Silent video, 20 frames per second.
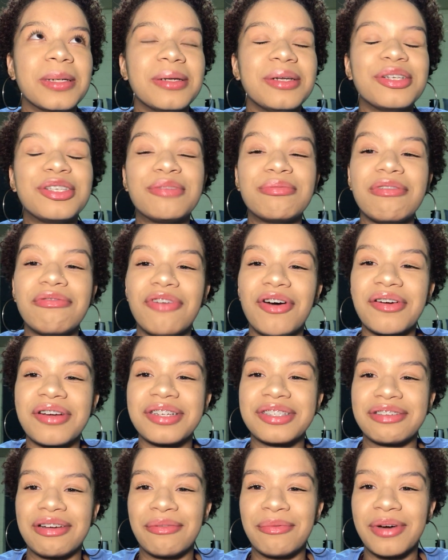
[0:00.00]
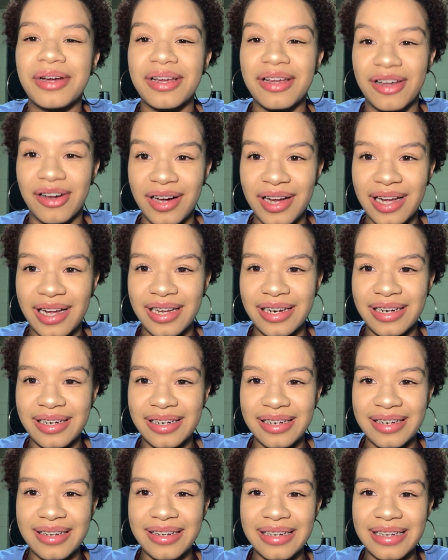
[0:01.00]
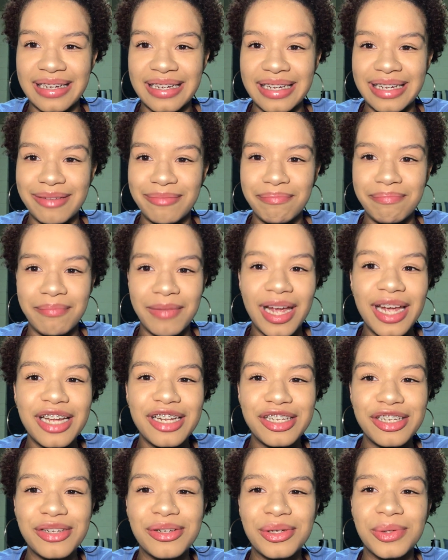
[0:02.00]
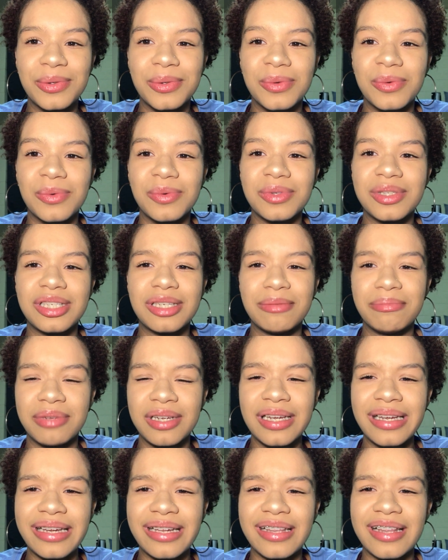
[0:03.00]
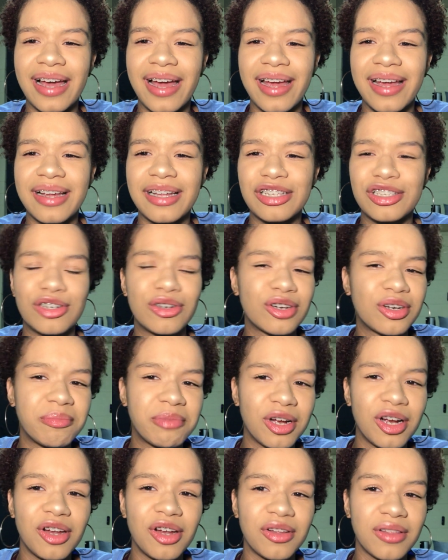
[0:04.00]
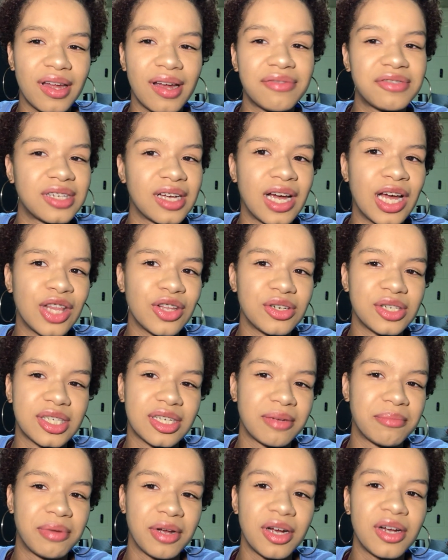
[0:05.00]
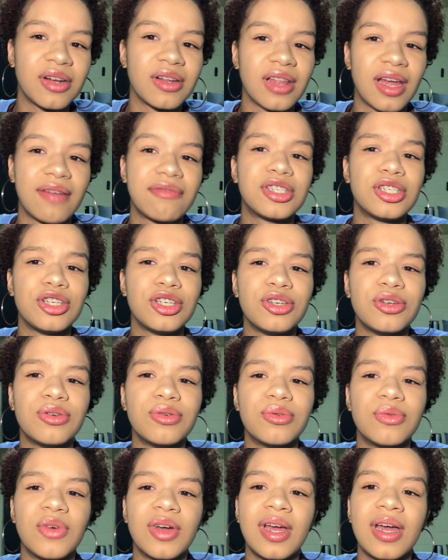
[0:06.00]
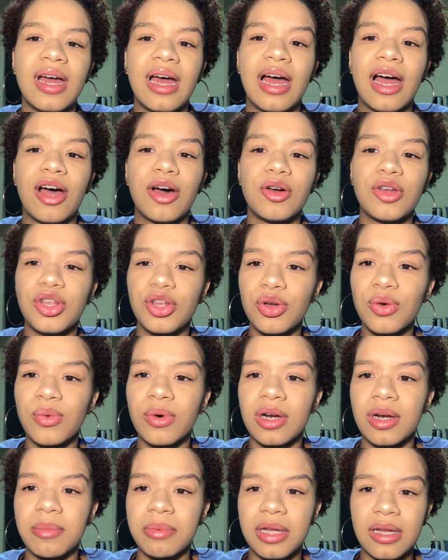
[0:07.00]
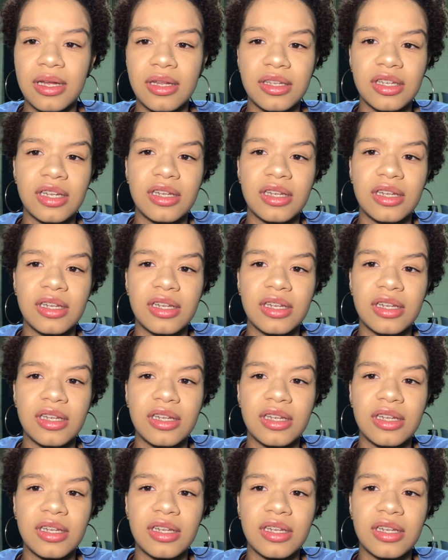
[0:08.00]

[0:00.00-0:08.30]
You should be focused on what God made you to be. Like, don't compare your life to others. Compare your life to you, how you want to be.